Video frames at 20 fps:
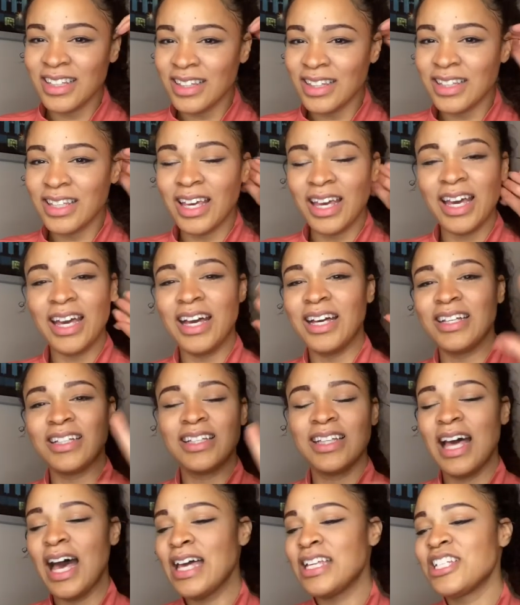Yeah.
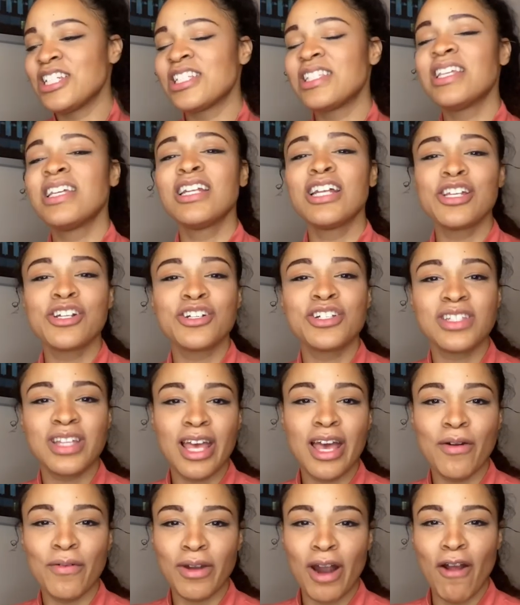I just didn't
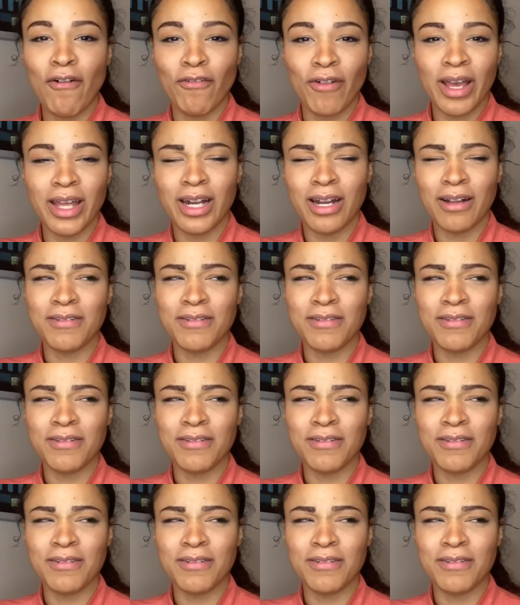understand when I read it.